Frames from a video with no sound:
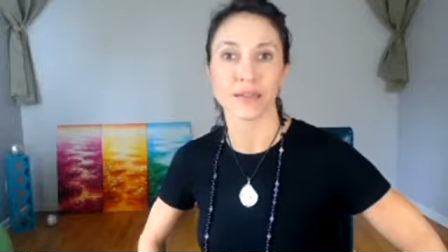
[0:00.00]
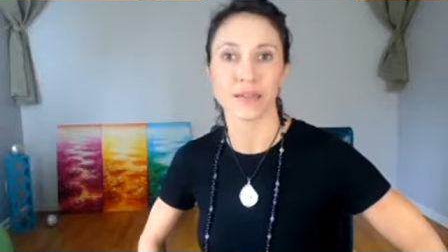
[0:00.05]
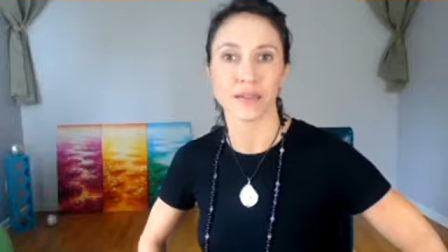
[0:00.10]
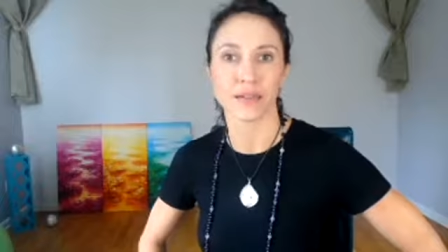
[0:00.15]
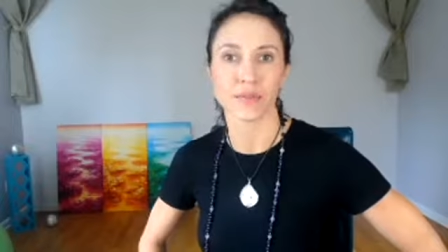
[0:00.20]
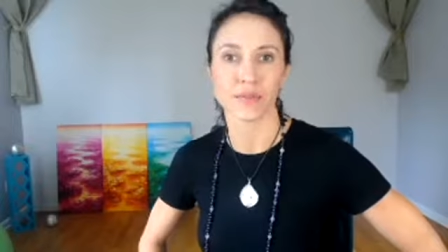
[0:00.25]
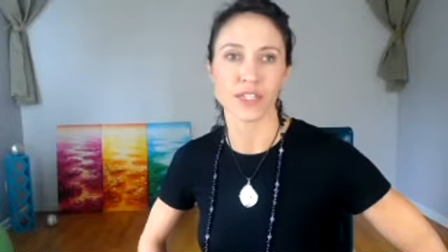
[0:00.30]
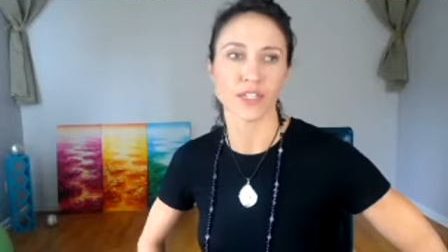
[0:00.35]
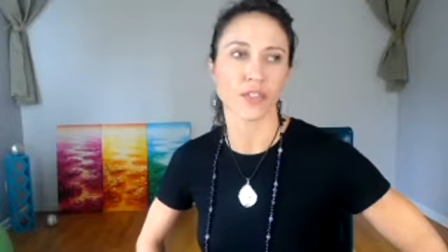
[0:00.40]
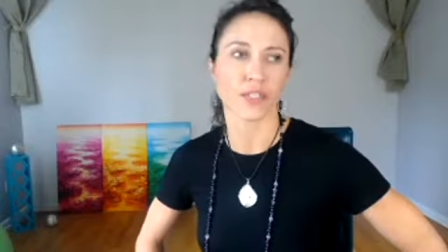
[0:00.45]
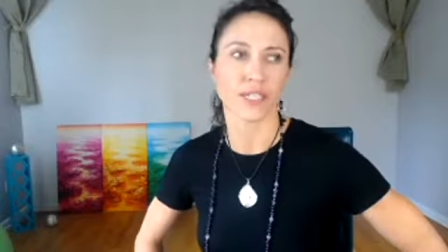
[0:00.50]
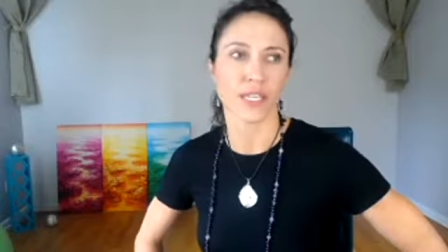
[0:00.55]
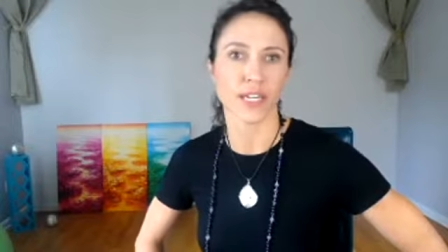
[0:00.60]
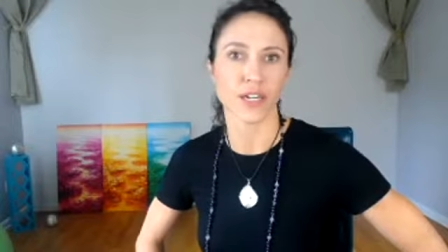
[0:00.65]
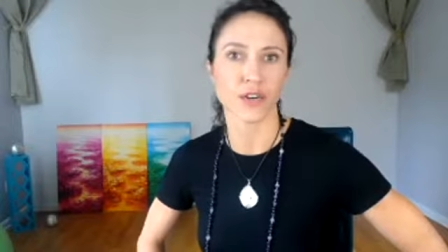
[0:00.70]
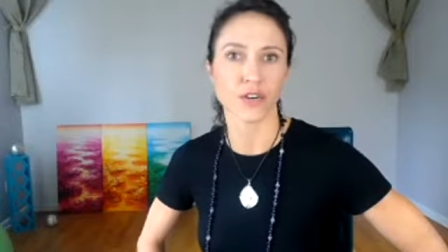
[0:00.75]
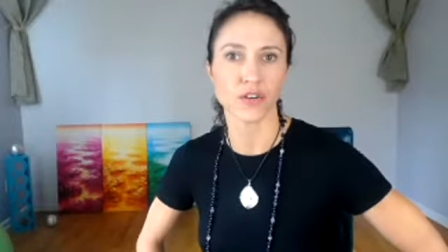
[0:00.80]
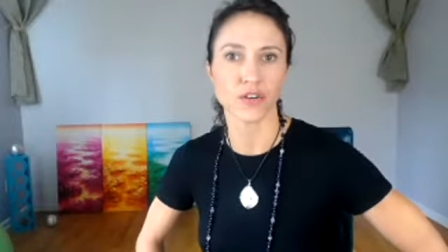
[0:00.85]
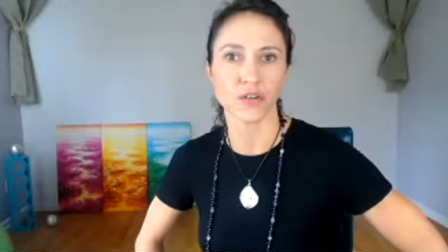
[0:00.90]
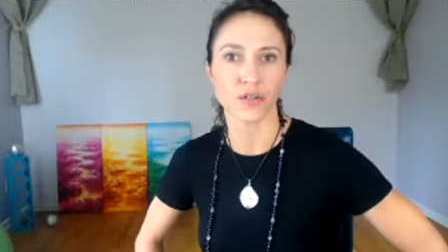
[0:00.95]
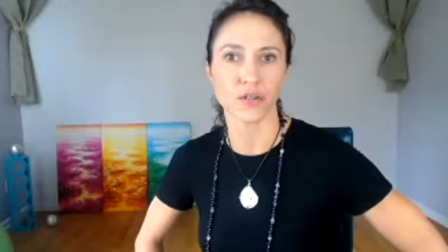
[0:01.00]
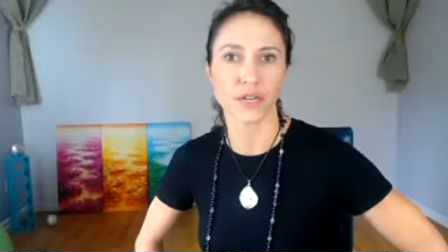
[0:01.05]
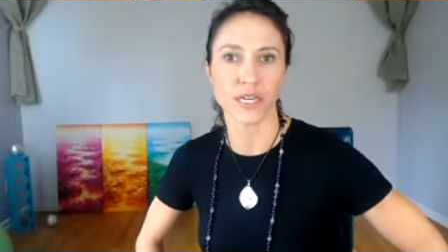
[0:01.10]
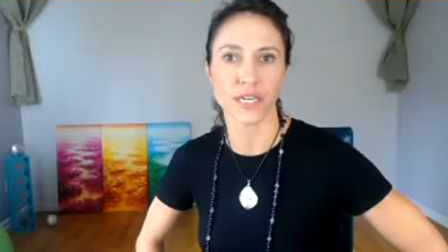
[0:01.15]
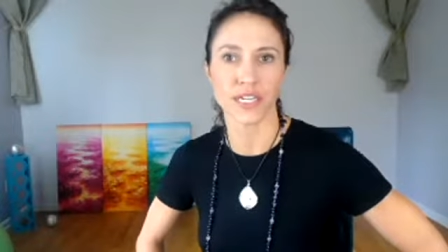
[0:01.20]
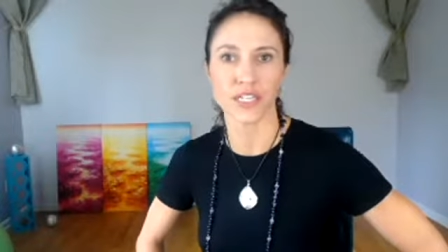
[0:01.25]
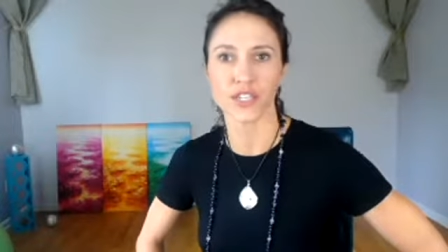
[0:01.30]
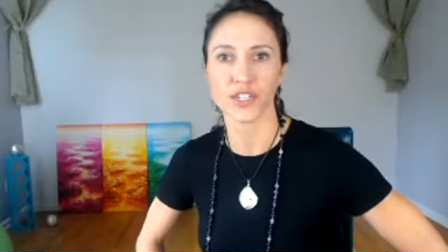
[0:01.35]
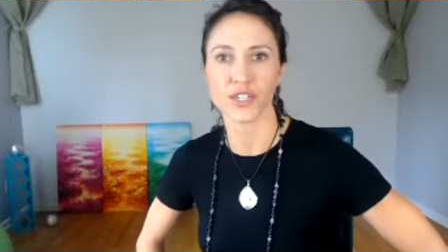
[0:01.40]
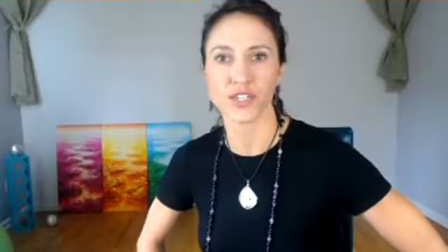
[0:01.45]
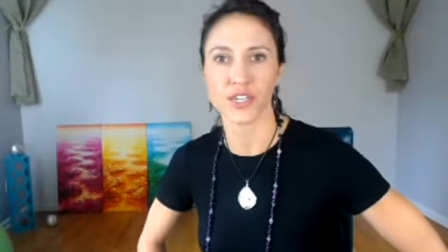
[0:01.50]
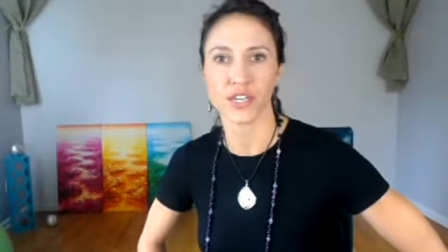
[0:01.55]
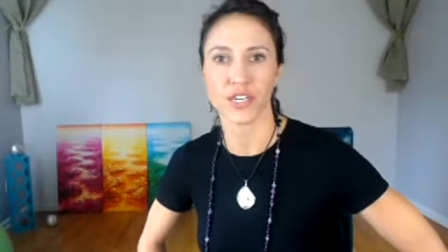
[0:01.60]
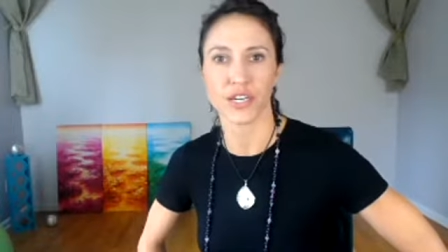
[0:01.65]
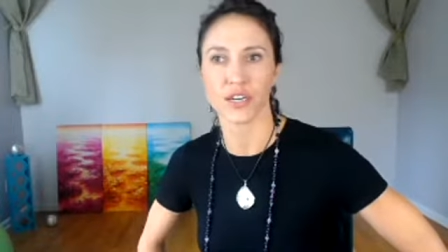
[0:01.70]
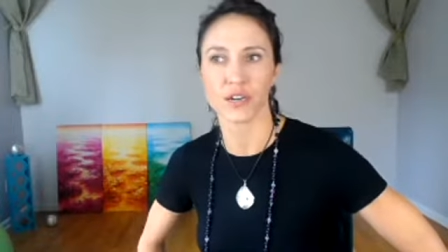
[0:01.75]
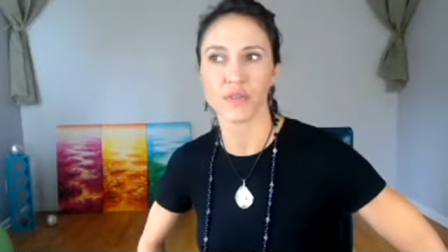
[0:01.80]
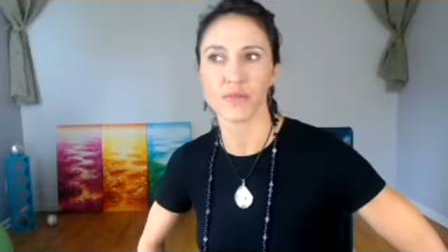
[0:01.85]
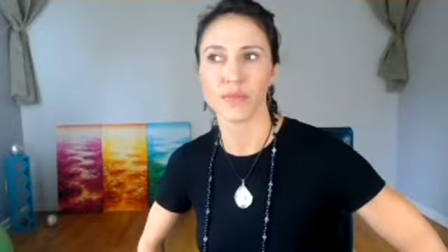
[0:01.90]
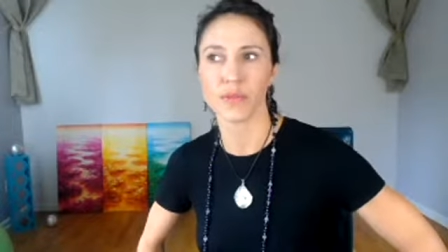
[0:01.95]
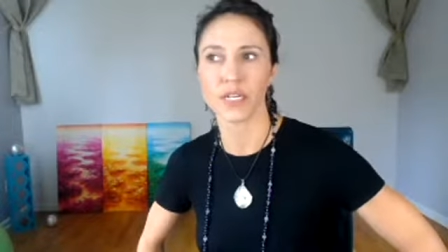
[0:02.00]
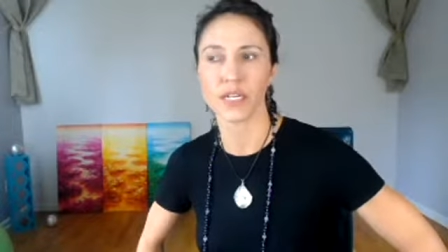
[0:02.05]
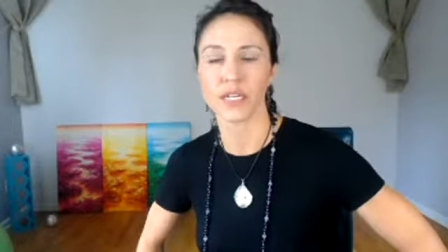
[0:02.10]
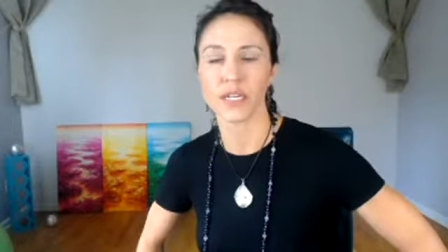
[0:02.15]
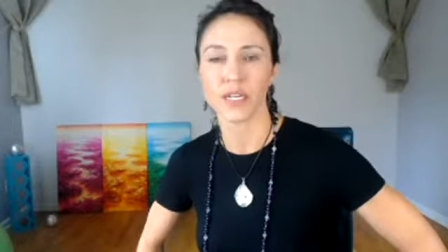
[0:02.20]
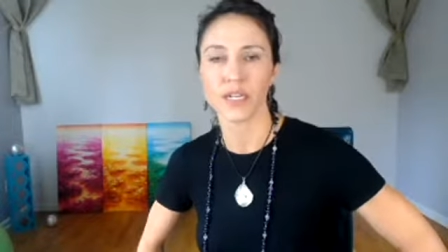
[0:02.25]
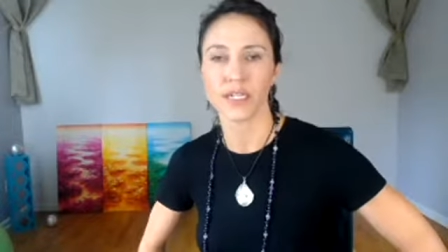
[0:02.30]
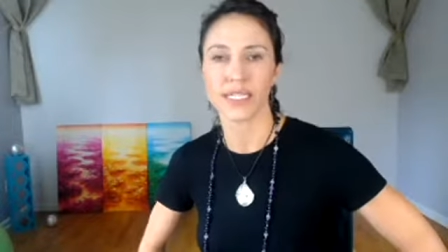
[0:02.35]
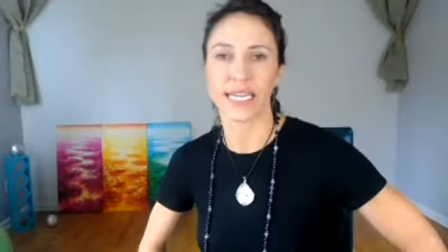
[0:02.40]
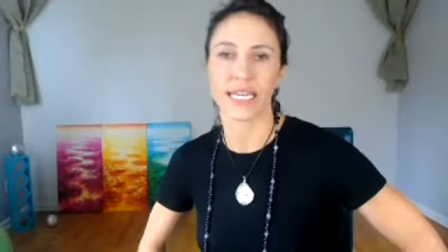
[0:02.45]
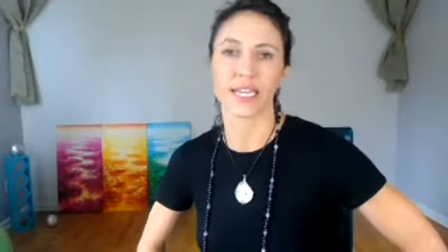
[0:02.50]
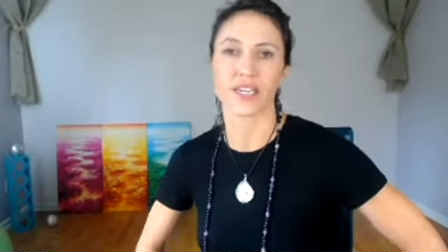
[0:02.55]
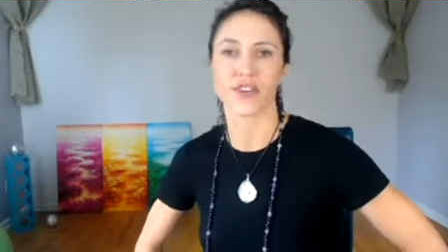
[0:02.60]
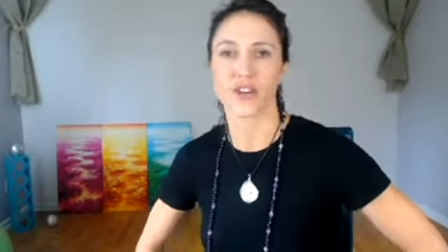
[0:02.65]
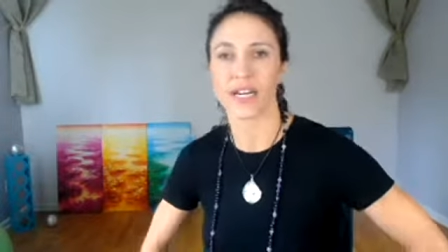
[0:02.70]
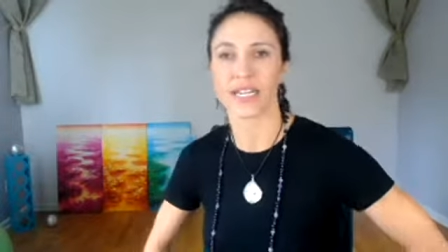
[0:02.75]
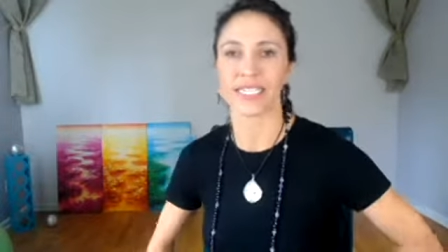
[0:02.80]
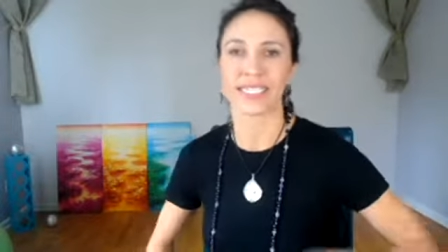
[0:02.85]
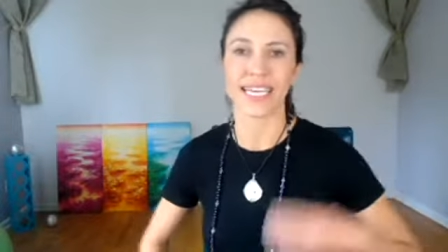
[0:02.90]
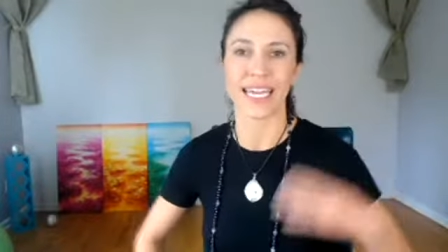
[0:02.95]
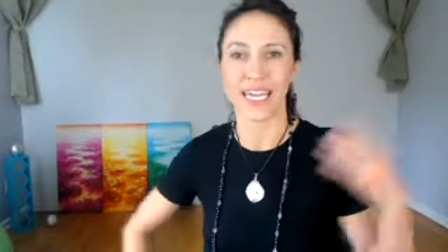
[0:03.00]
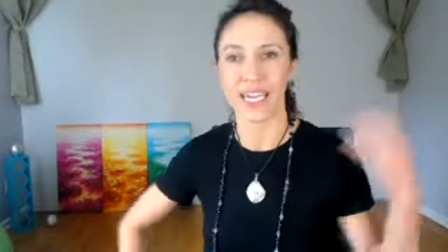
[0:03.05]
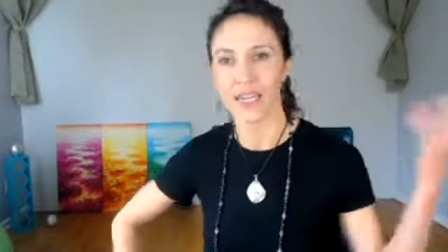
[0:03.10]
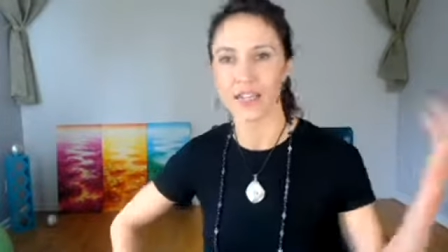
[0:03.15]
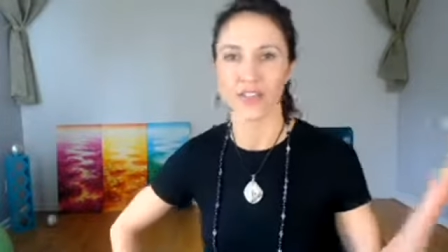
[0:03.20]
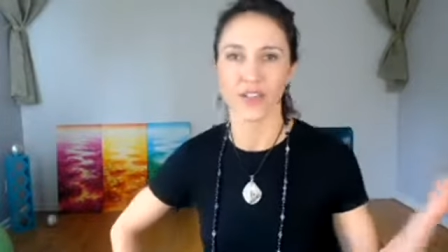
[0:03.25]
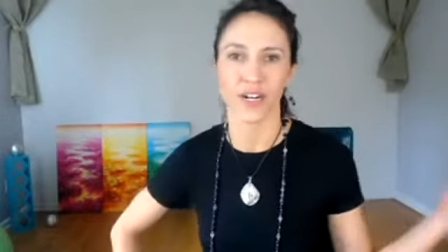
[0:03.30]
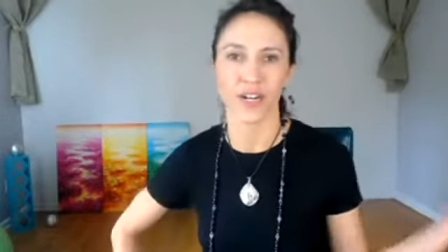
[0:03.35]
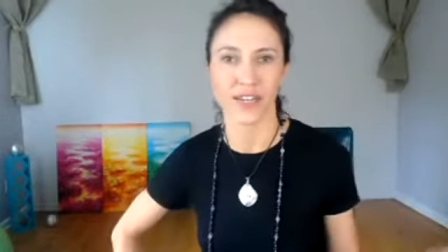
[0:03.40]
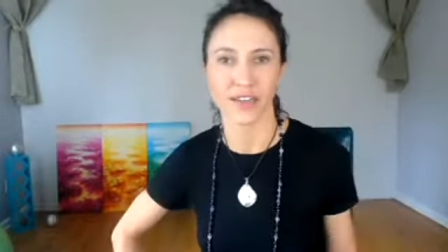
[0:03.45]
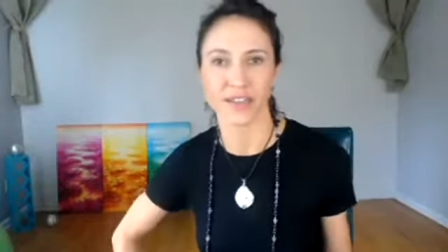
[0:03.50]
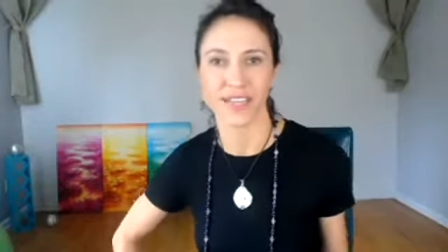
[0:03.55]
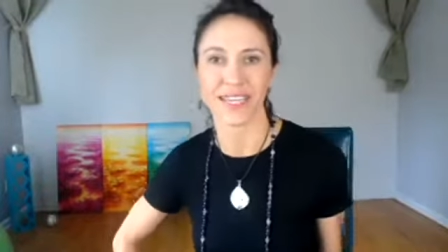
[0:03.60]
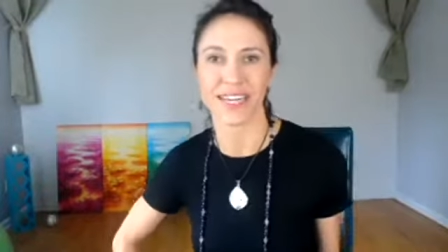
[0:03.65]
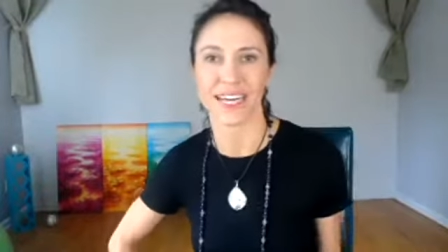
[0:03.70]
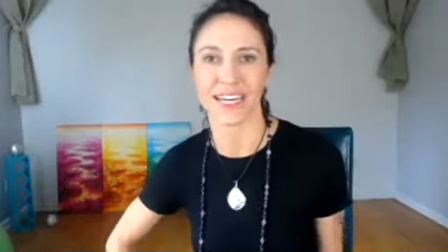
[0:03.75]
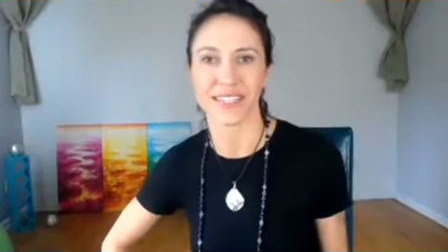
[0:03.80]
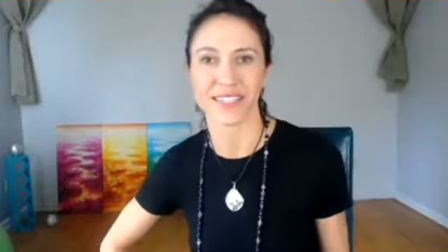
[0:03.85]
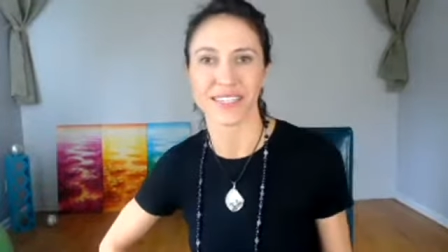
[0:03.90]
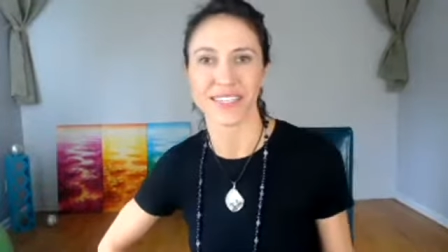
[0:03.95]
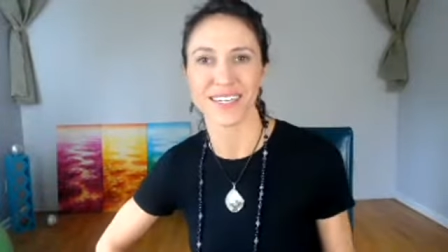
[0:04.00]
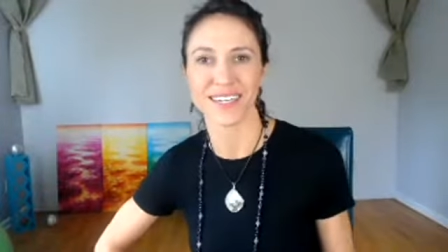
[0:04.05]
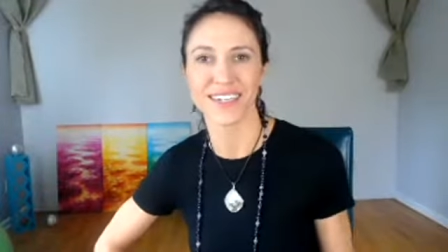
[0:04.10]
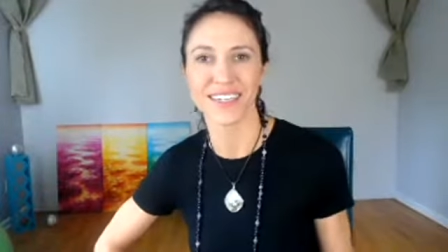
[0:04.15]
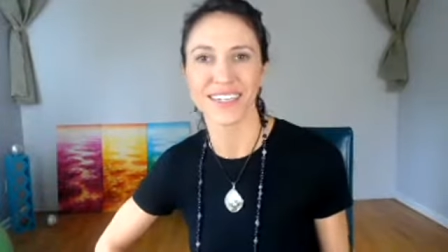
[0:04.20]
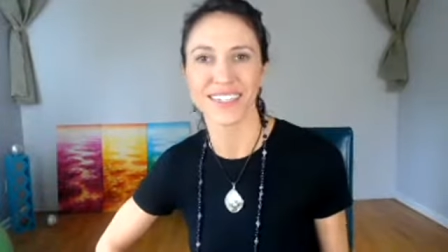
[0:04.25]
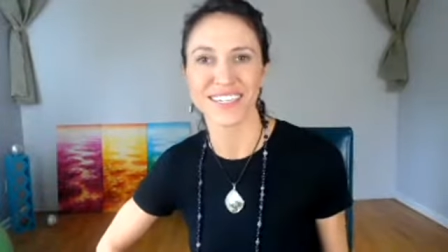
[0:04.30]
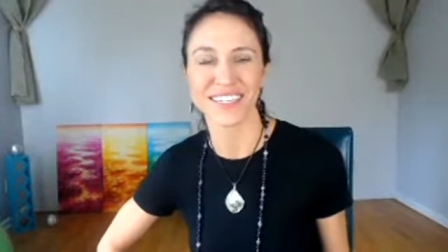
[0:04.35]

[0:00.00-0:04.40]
I'm still single ish, you know, but date, trying to date, trying to get out there. And